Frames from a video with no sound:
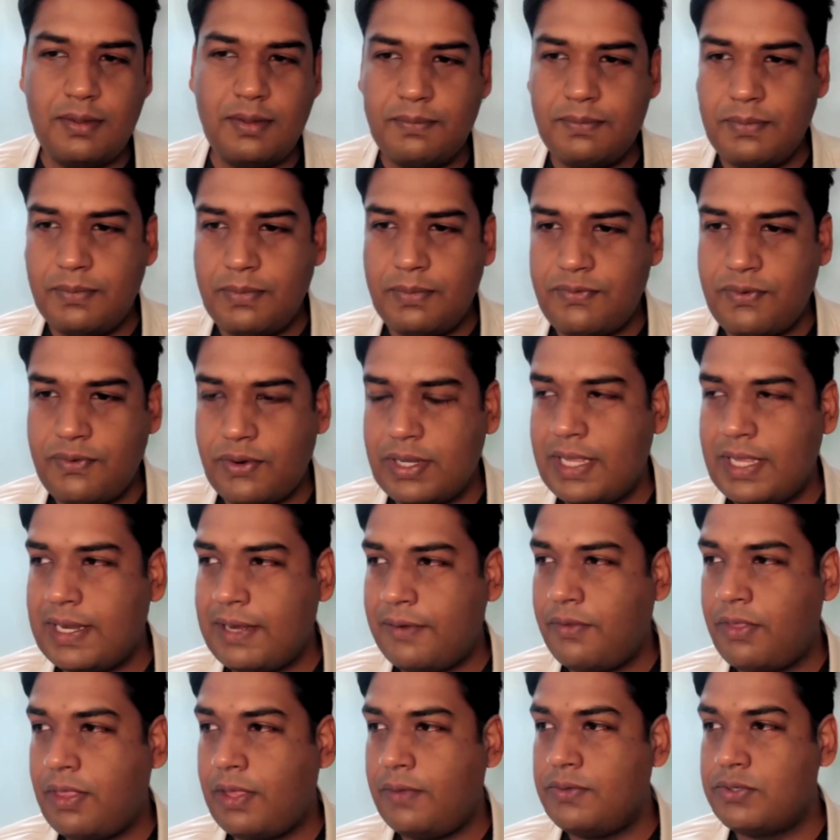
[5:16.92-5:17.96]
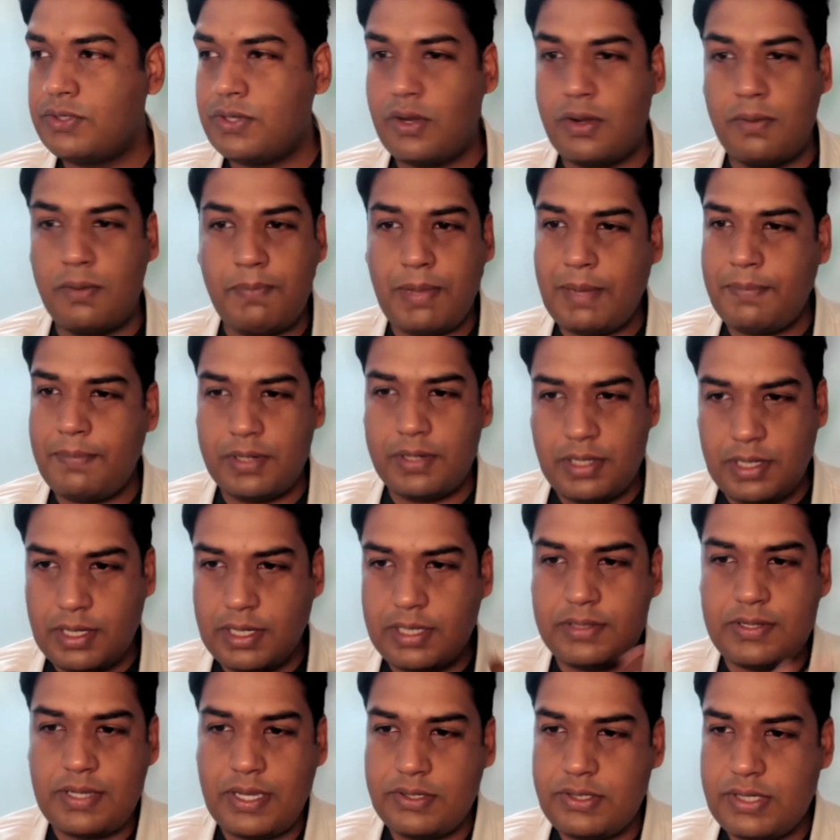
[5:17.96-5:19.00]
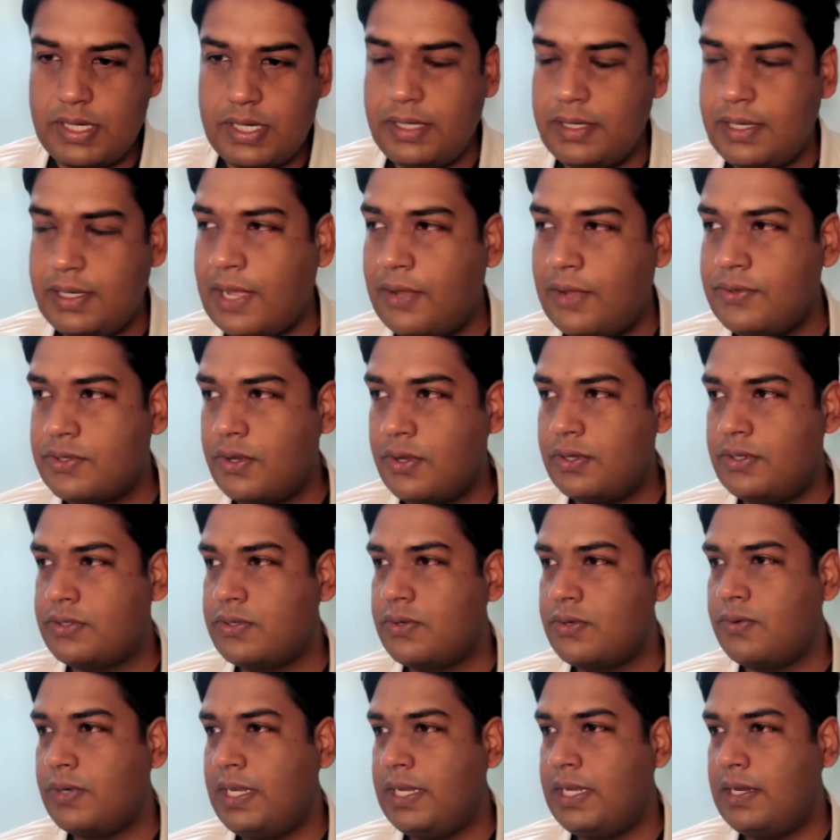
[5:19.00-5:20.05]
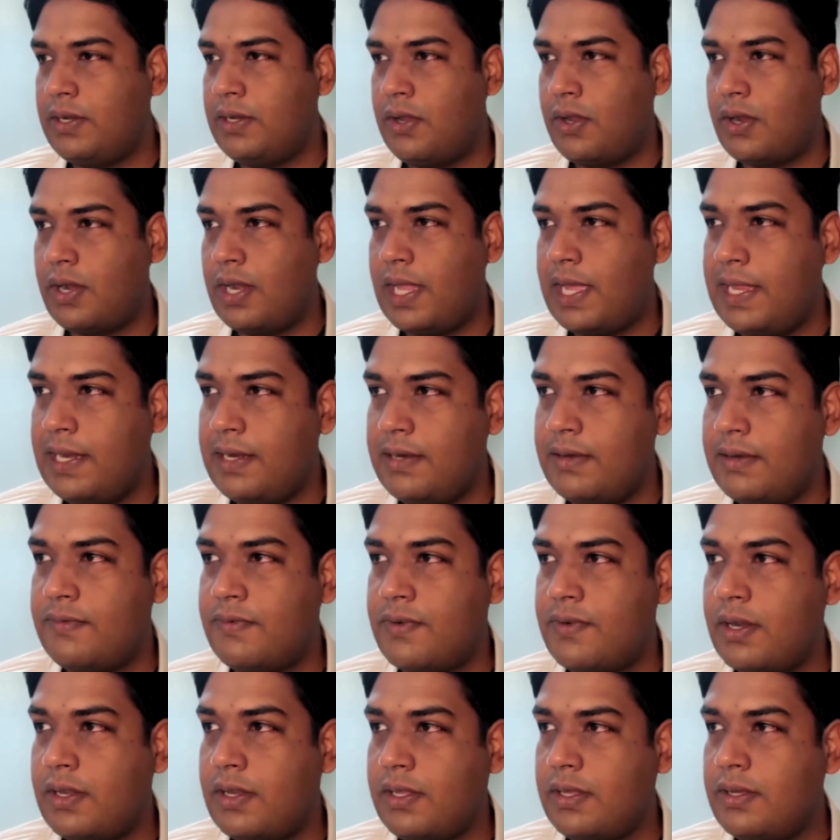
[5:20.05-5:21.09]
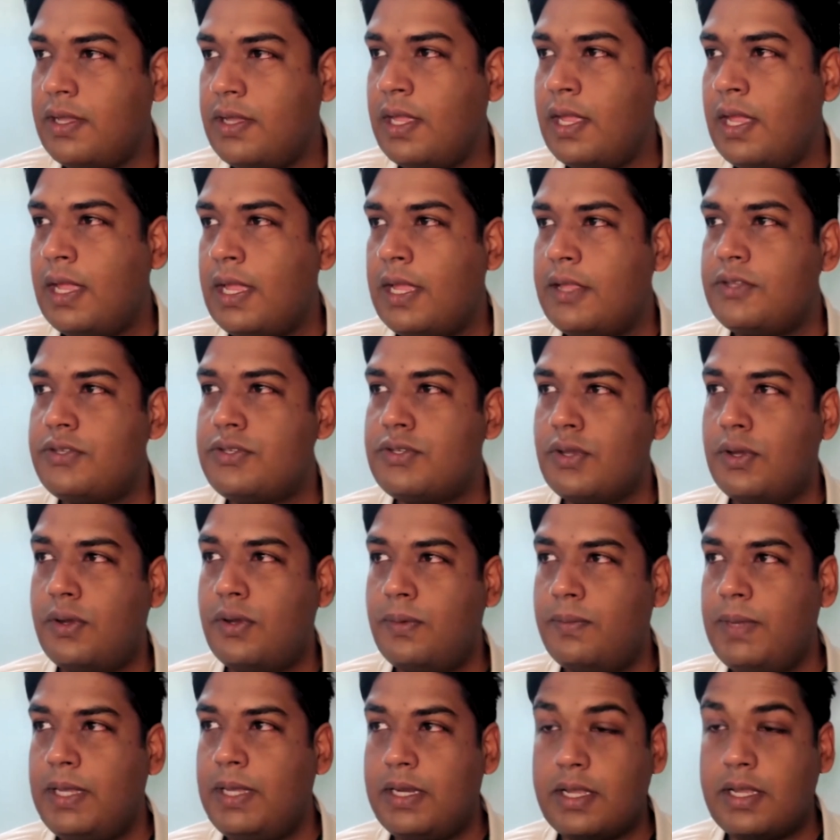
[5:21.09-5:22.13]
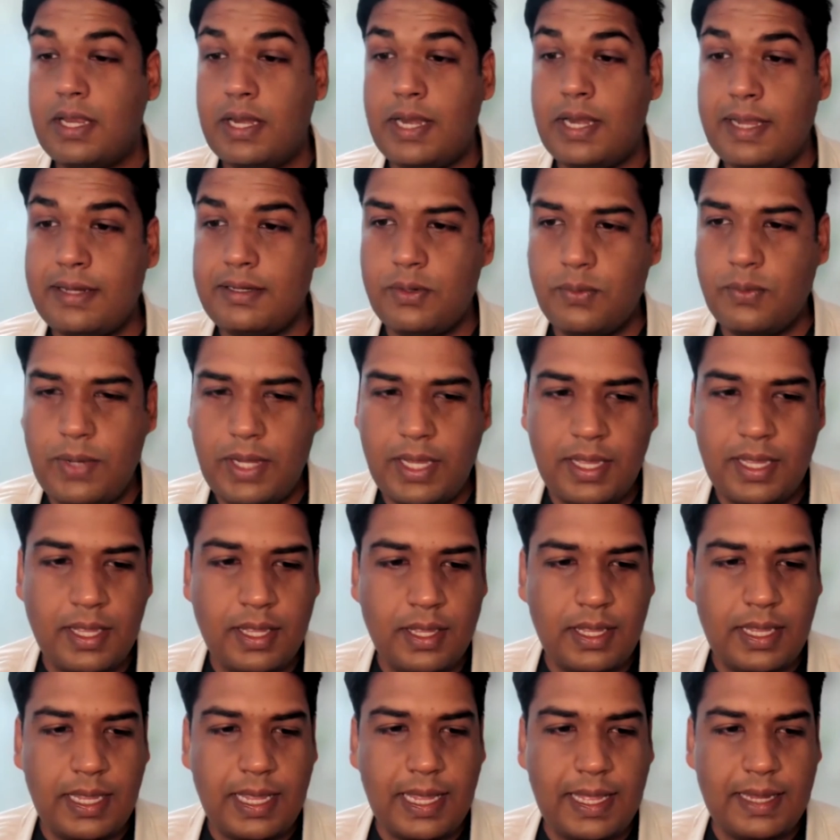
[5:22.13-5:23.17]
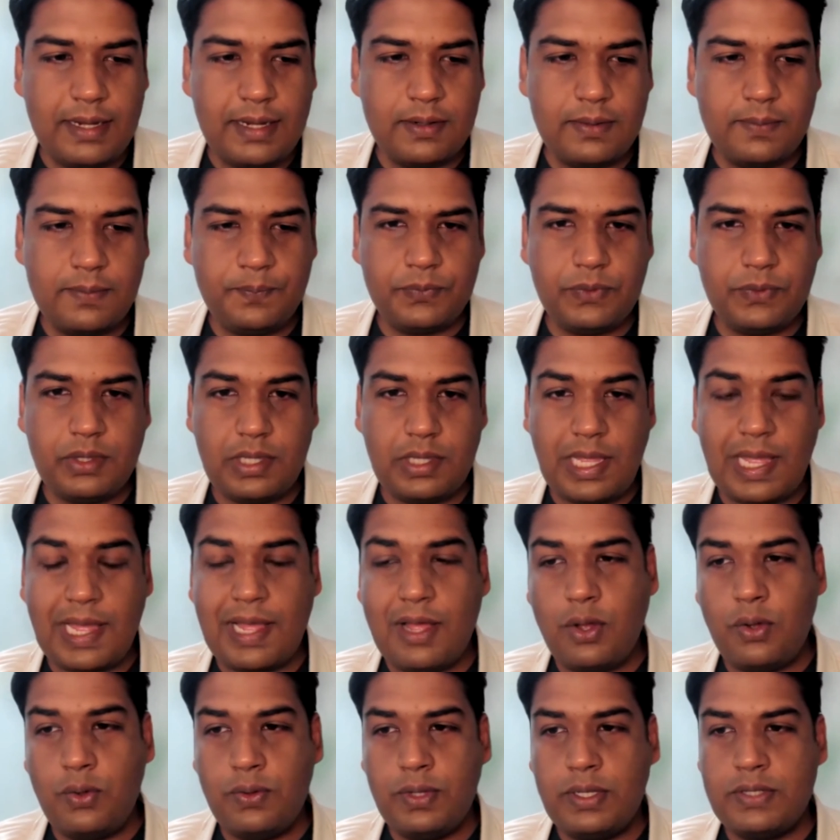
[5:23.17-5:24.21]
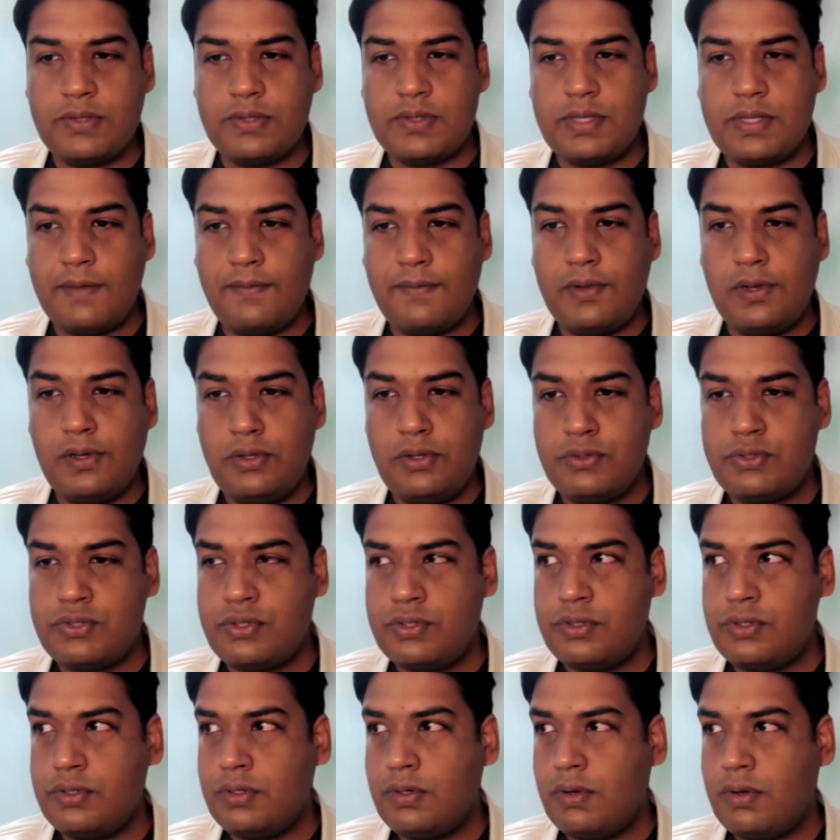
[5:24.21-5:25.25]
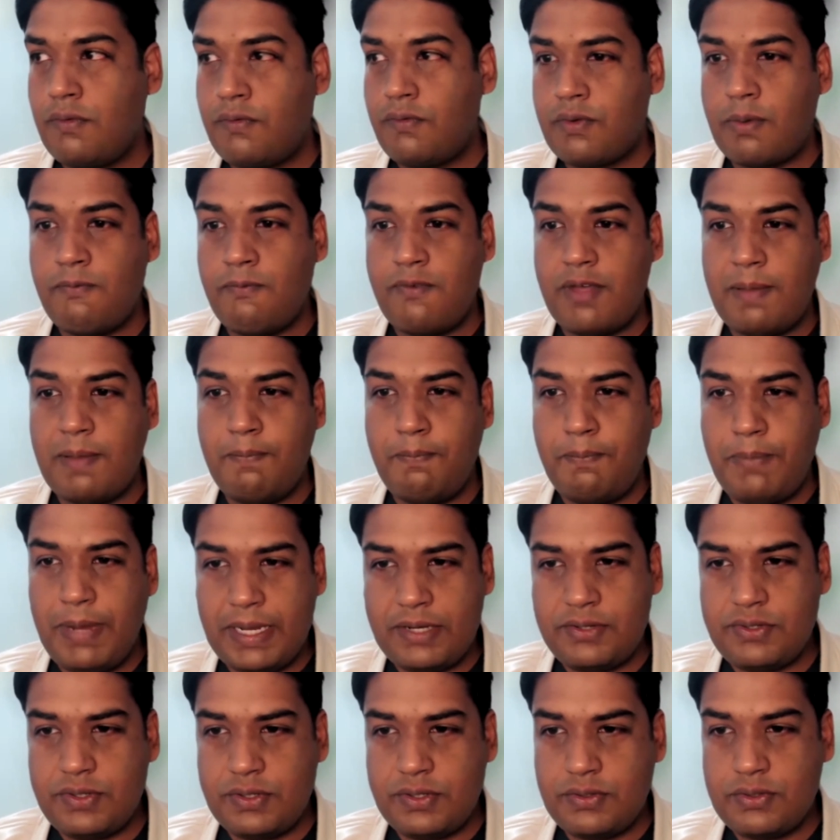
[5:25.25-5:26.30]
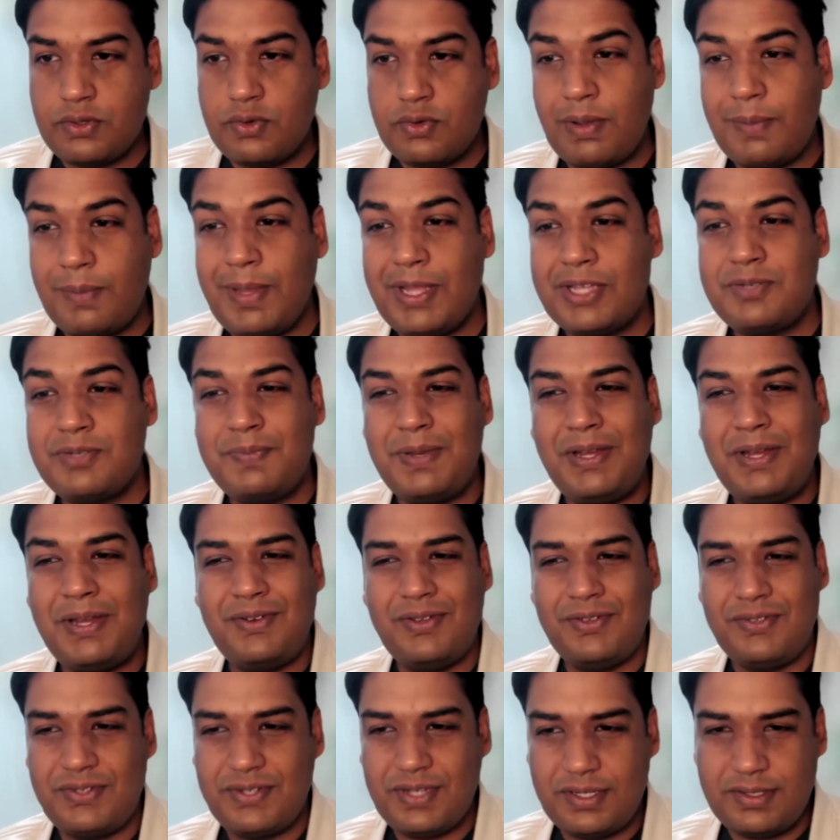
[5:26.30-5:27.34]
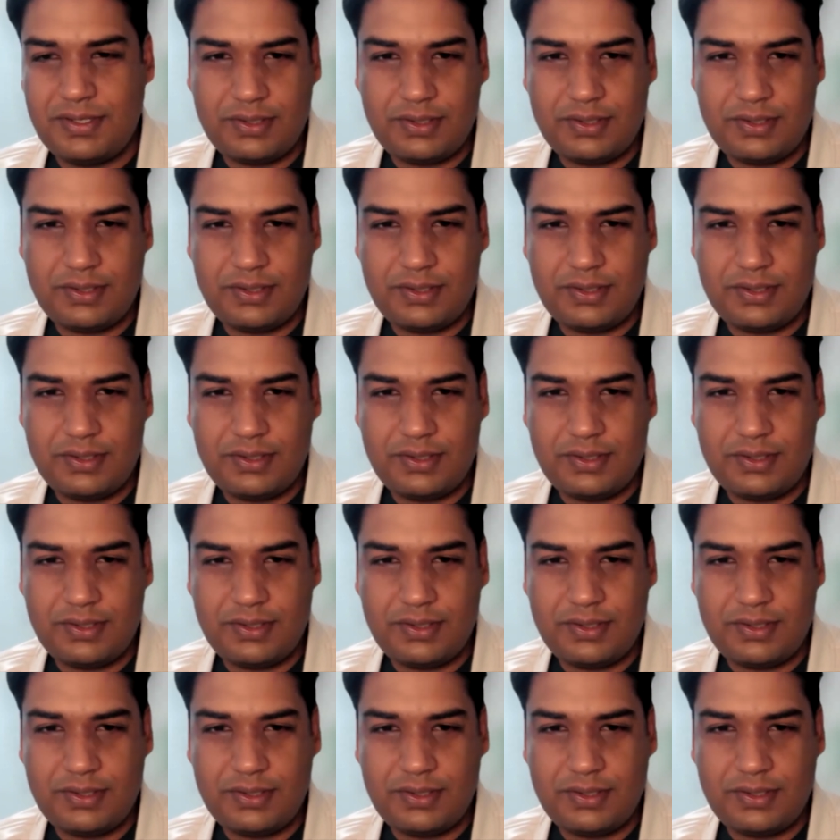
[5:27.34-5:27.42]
before that everything was done on paper, and it essentially now is on a screen and online and in front of you, so in a connected way. And now it's the evolution from web pages to web experiences,